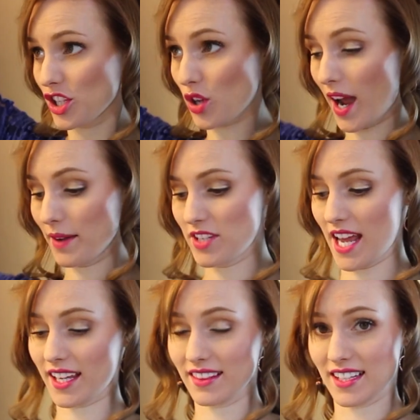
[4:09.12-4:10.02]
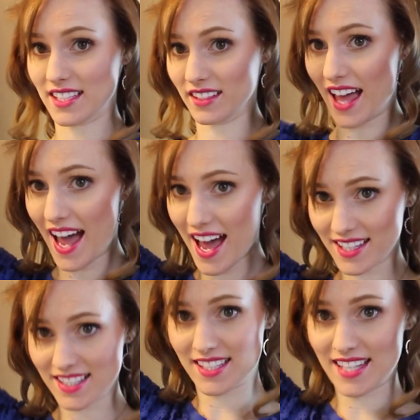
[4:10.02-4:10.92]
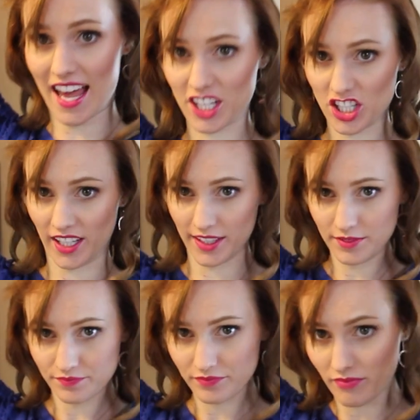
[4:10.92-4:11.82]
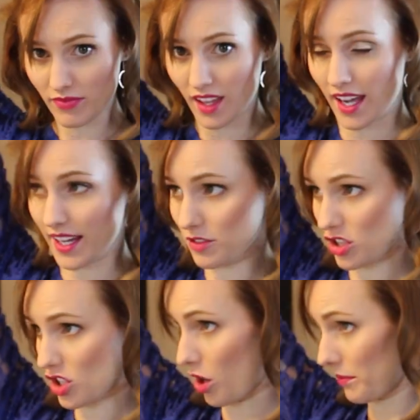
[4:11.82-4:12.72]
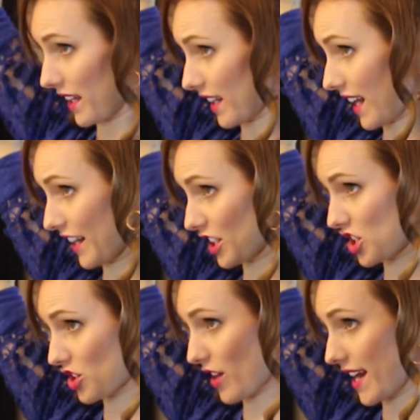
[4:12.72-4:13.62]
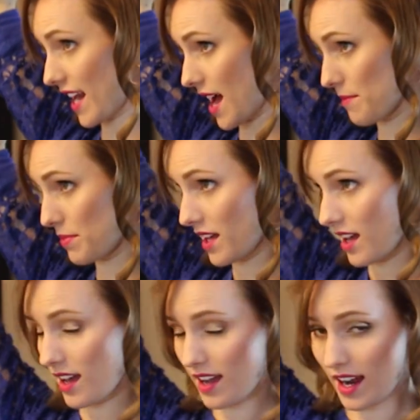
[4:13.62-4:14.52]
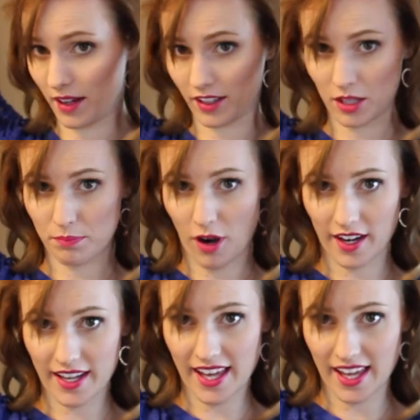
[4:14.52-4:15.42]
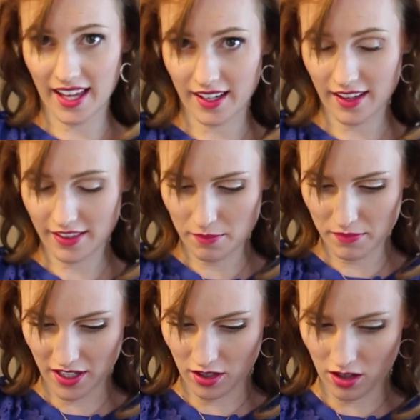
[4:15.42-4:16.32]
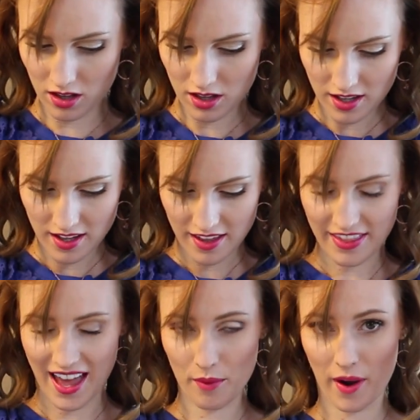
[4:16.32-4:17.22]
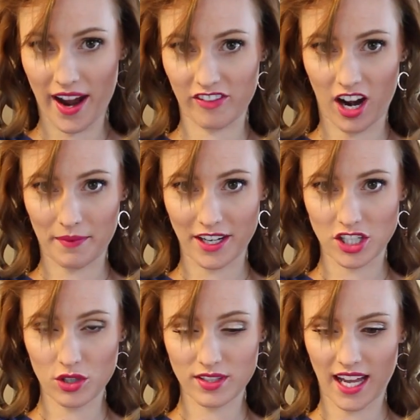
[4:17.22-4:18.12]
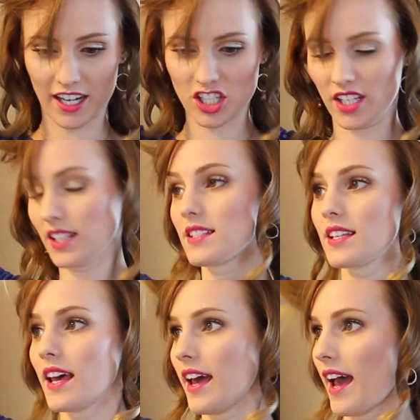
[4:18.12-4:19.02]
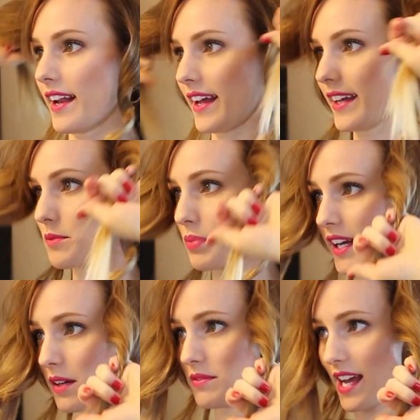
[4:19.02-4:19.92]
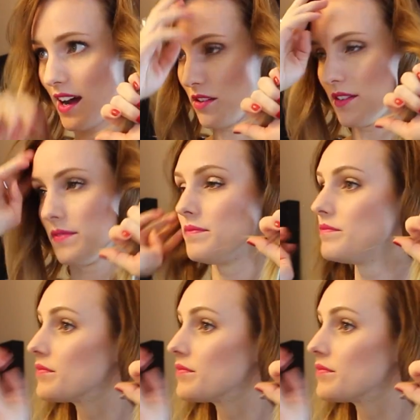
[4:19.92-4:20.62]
So I'm taking this last section and I'm just combing it kind of straight up. I'm gonna part it in the middle. That way I've got my 2 sections, and I'm gonna bring them down.